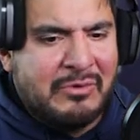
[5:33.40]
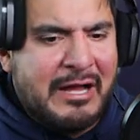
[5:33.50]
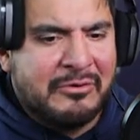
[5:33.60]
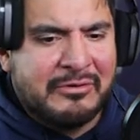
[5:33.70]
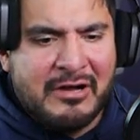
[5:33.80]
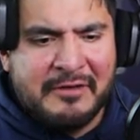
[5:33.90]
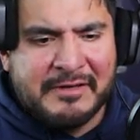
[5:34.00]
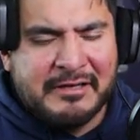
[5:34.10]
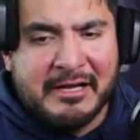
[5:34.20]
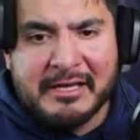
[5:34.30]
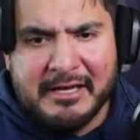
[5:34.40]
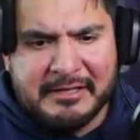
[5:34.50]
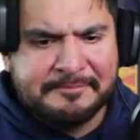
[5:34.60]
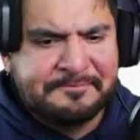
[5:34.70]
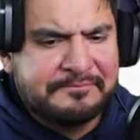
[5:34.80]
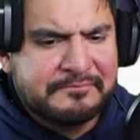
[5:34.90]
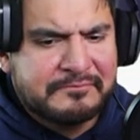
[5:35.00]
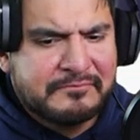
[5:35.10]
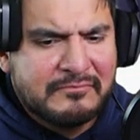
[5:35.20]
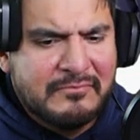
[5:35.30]
wow, coughing again.
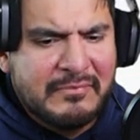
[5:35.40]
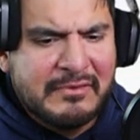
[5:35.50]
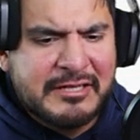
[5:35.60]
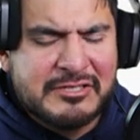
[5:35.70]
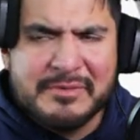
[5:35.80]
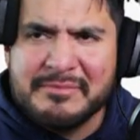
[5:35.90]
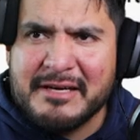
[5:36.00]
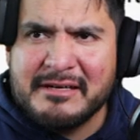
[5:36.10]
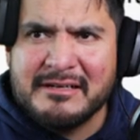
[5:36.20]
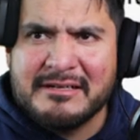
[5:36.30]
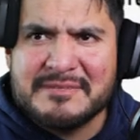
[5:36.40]
That should be my uh,